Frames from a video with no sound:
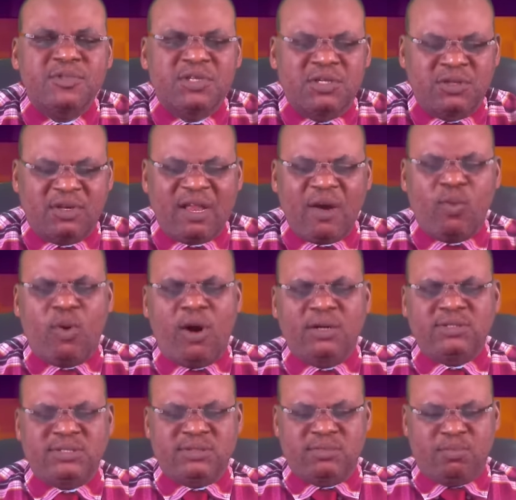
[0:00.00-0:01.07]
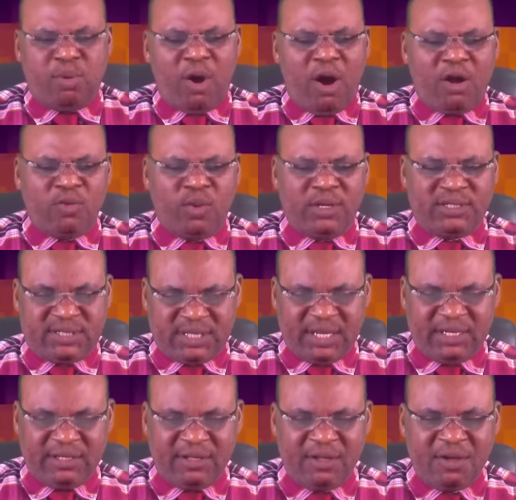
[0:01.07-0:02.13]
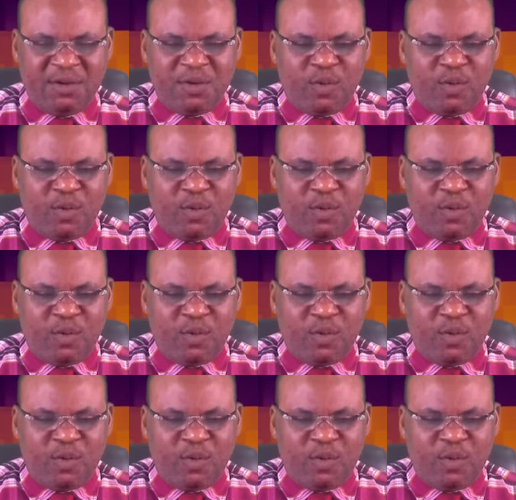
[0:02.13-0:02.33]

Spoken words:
In other words, Paul was saying,